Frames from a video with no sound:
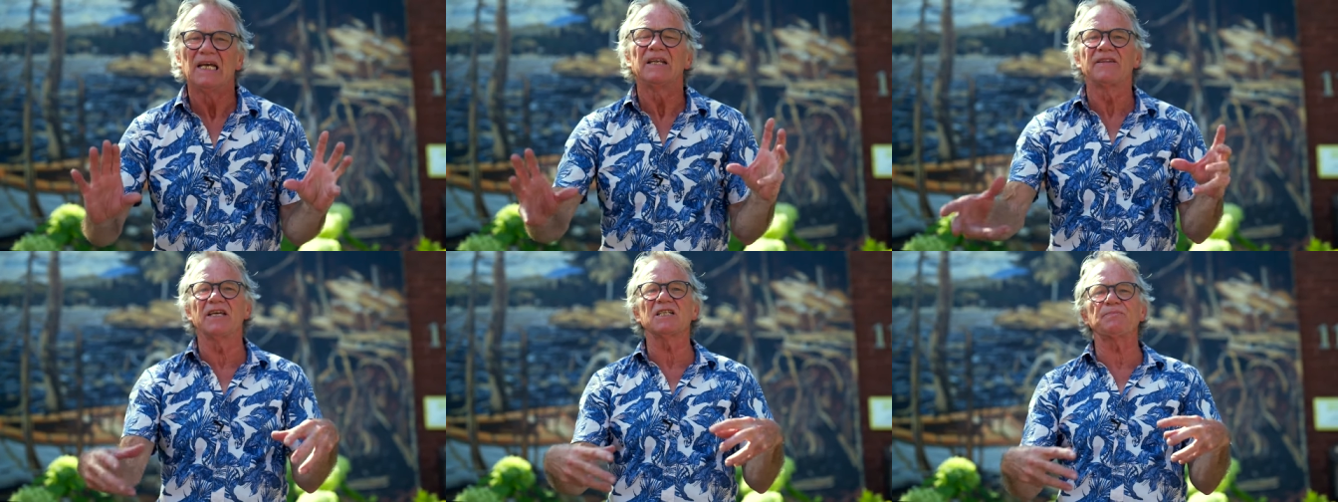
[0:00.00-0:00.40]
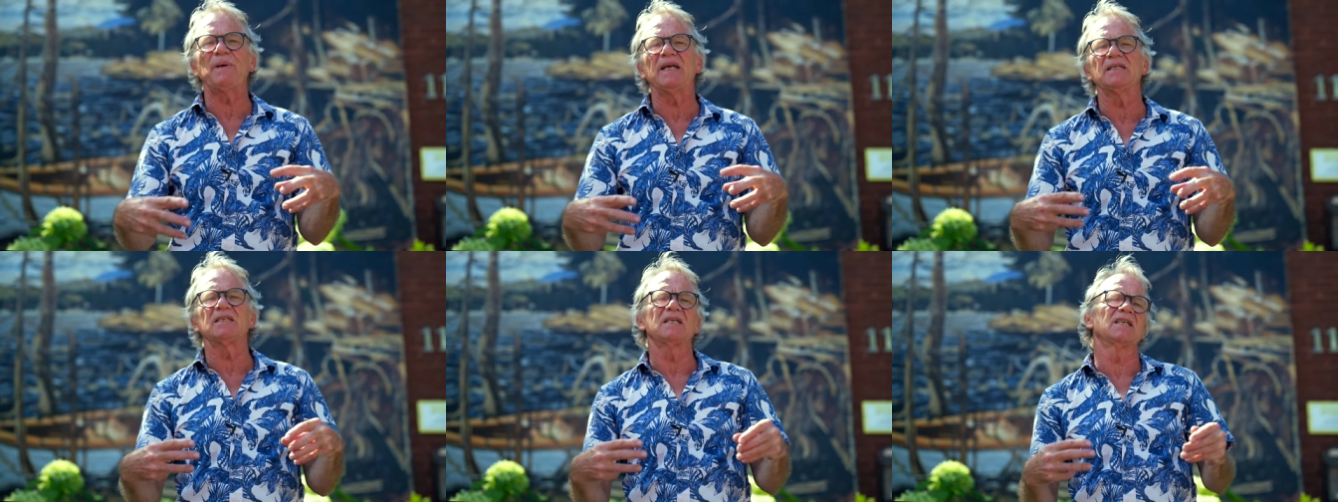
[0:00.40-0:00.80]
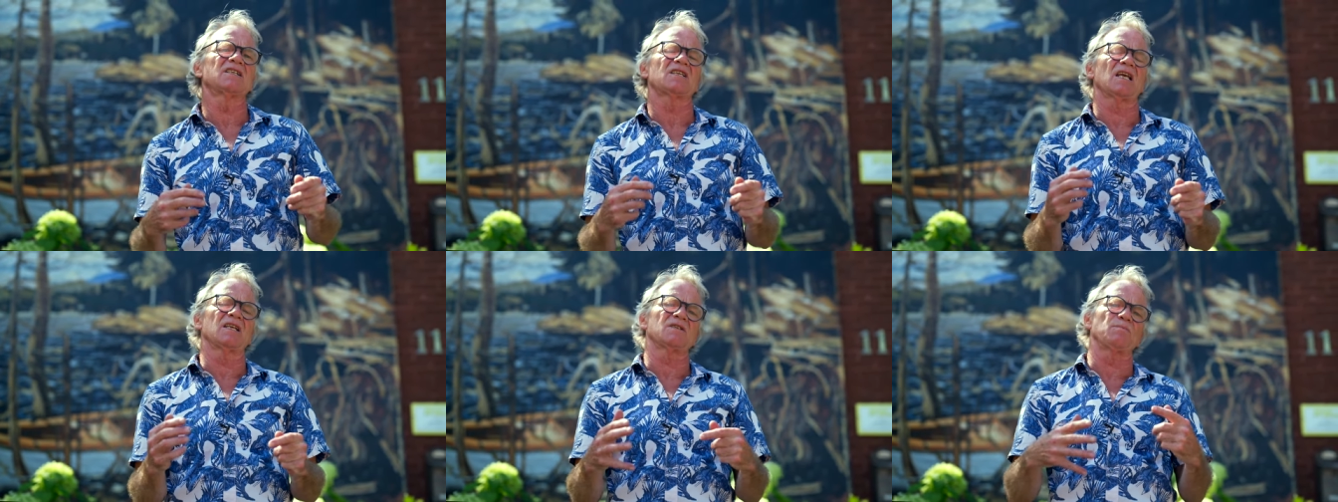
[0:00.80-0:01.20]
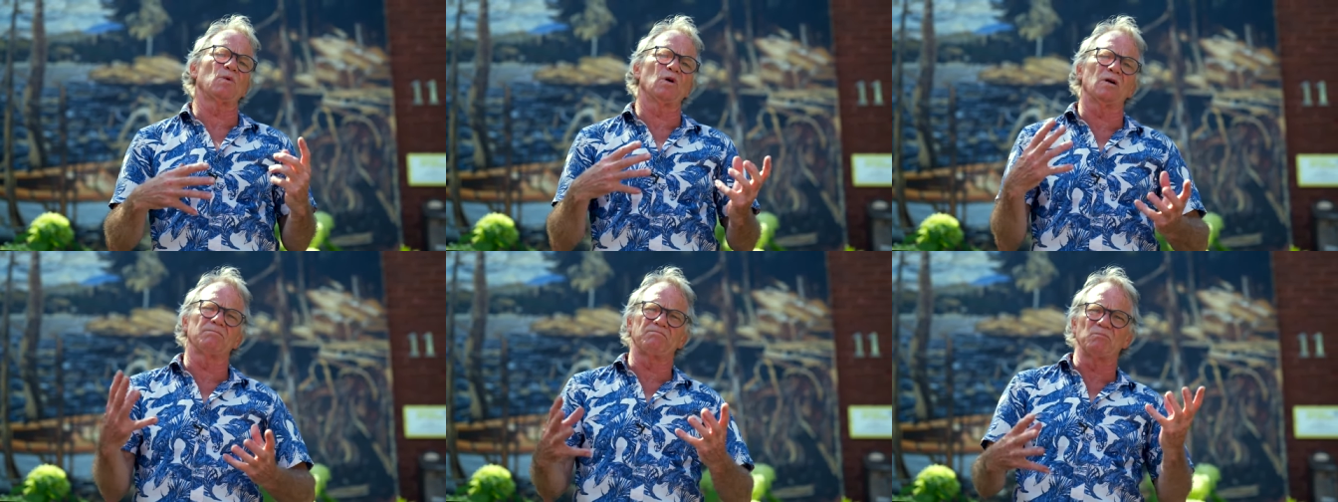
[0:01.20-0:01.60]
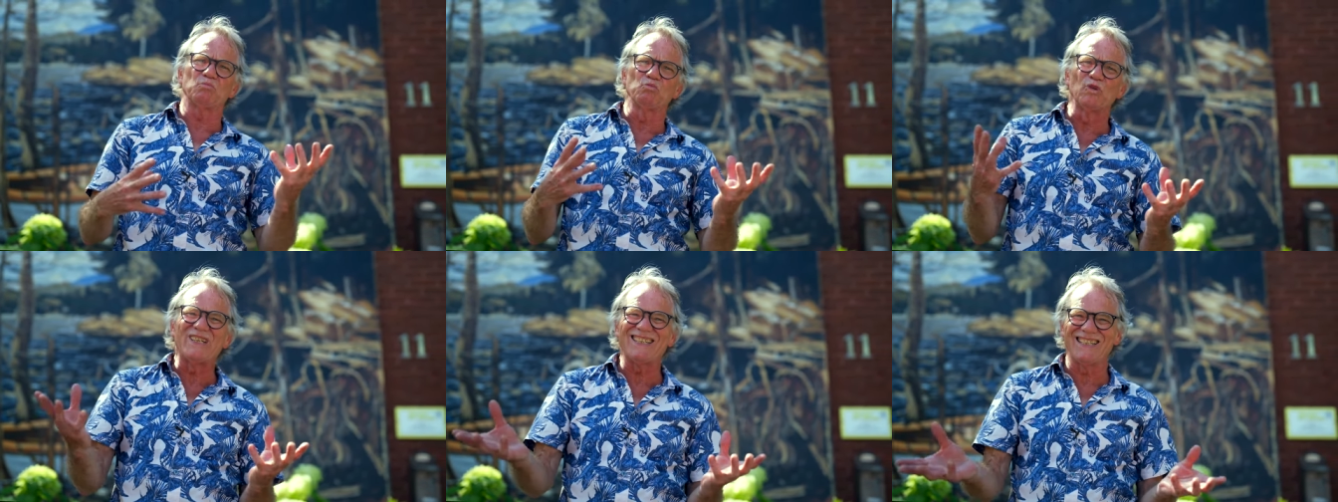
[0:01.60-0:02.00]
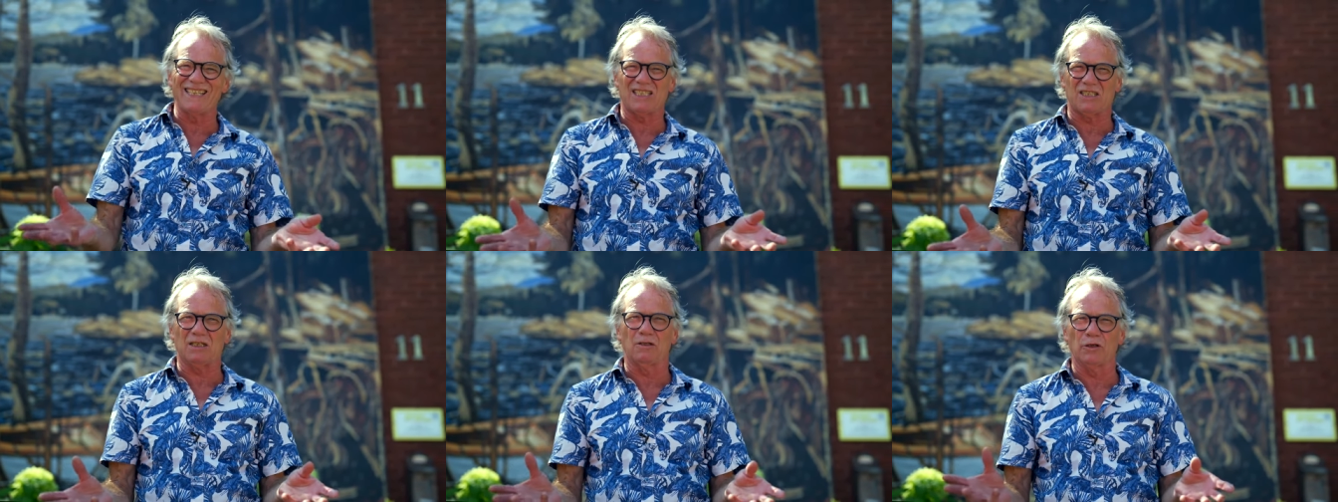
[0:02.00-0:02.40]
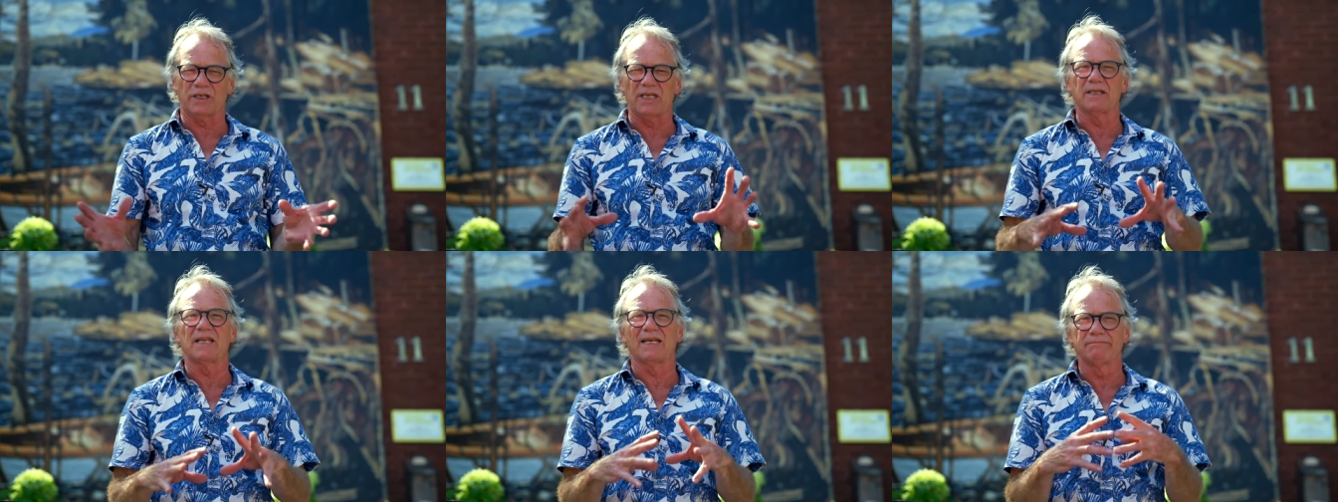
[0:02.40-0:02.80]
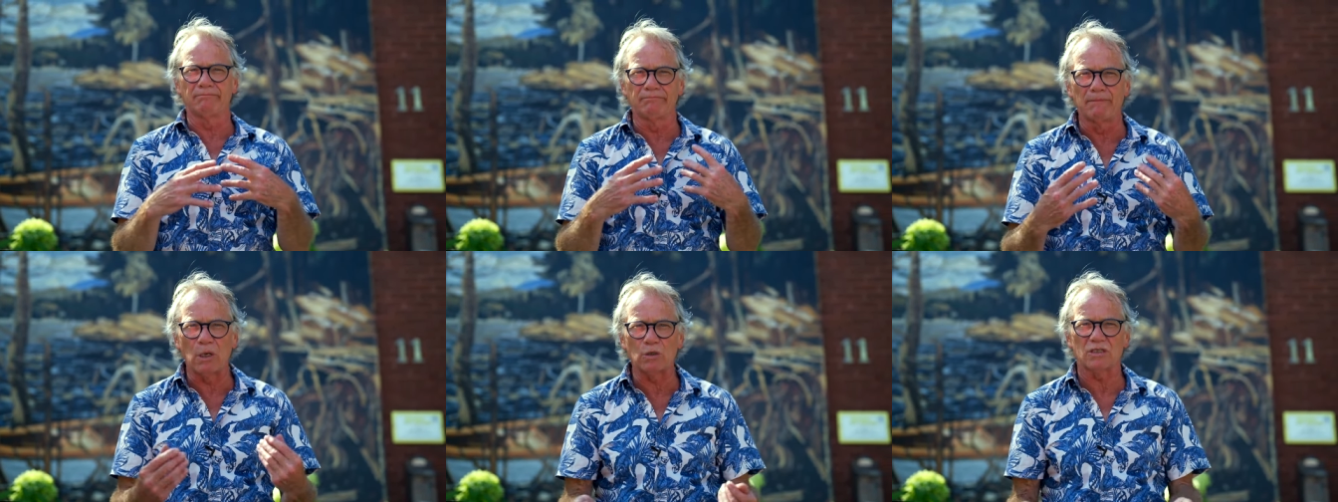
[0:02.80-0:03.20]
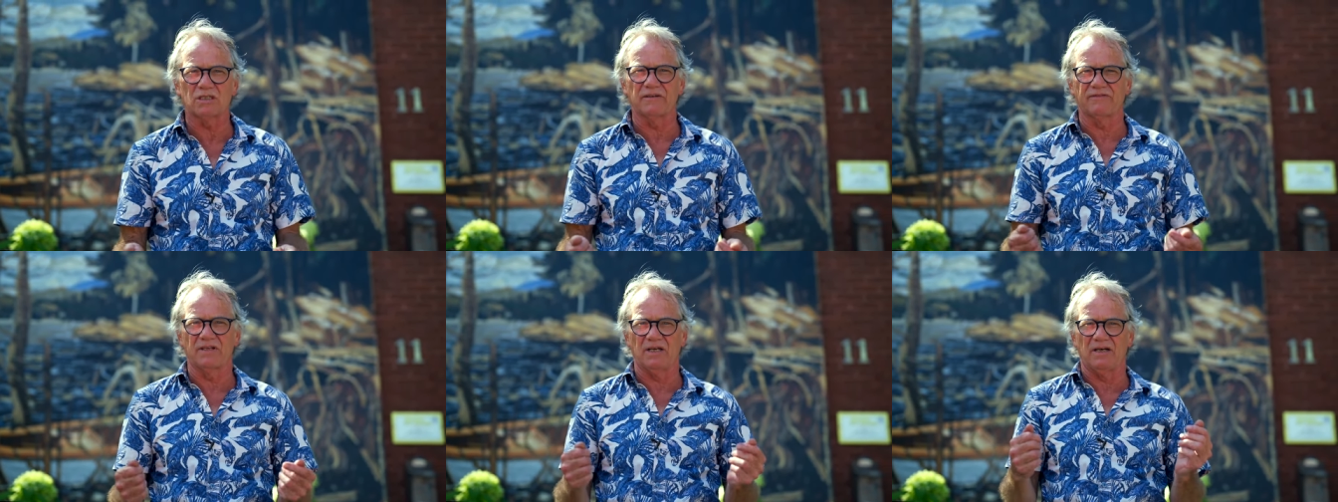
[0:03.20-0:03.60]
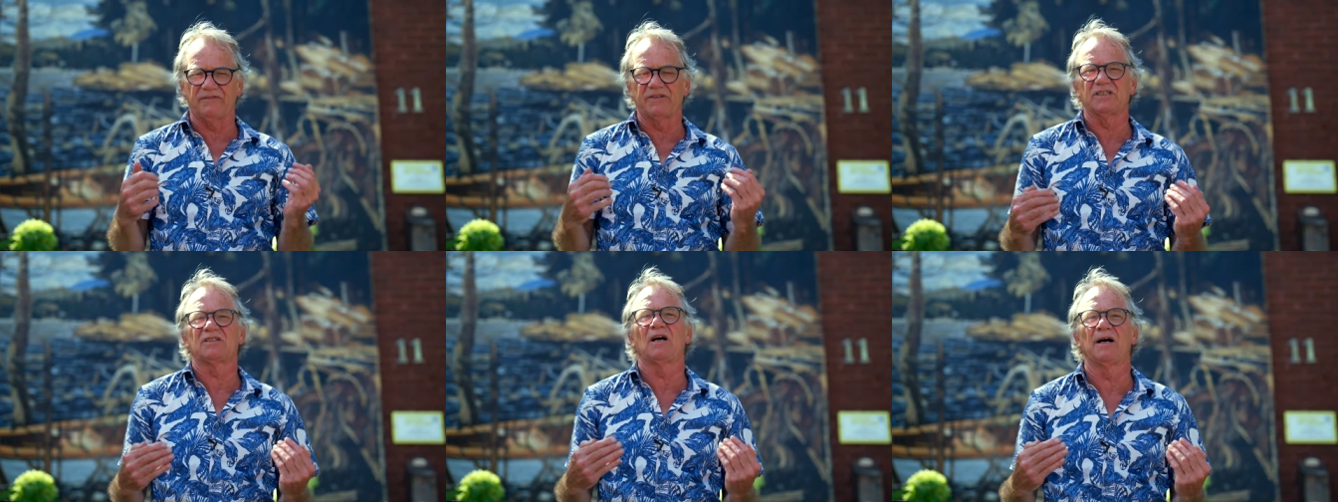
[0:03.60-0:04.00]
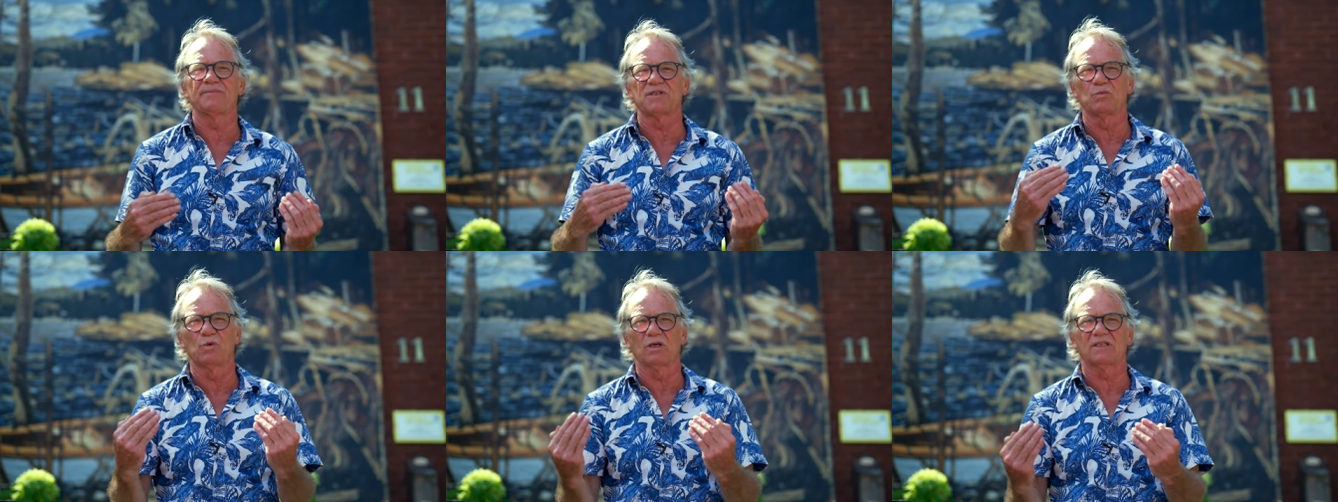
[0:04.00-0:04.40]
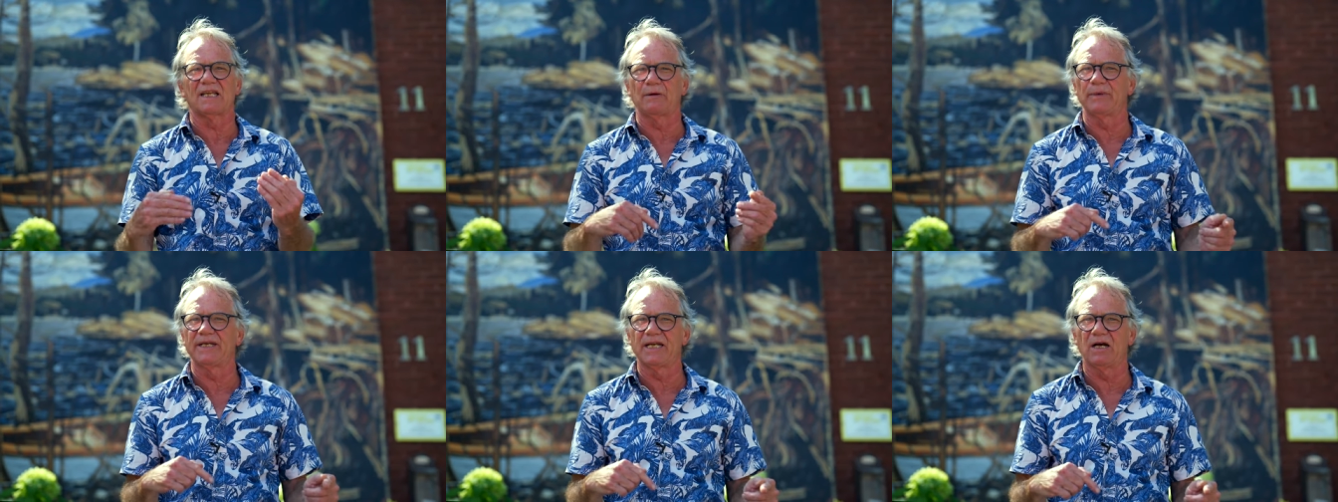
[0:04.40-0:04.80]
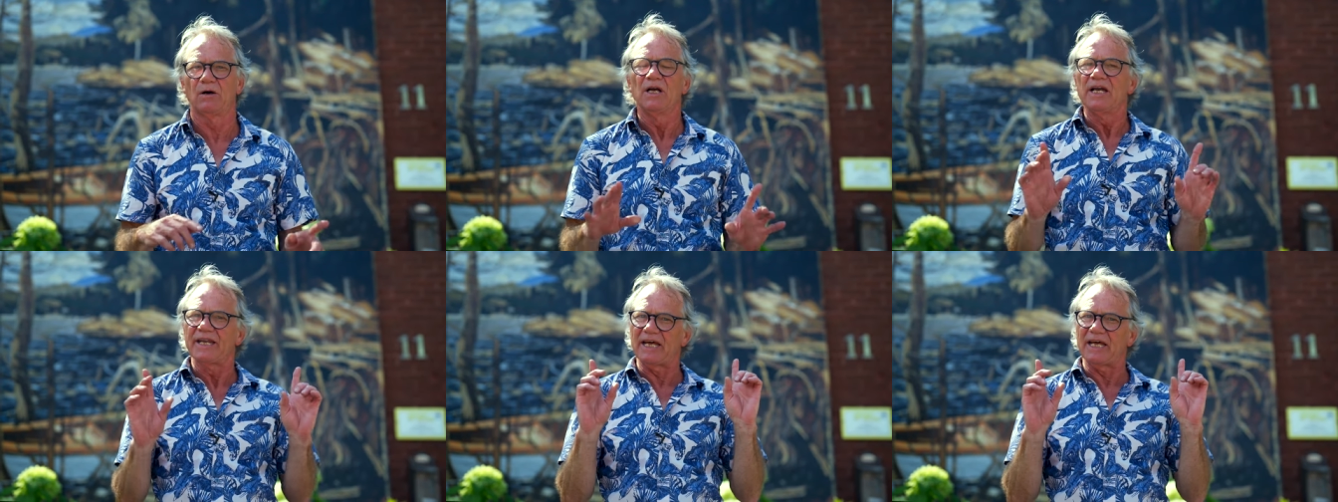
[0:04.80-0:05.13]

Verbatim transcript: This painting is, is more realistic looking than most of, of the Thomson work that we know.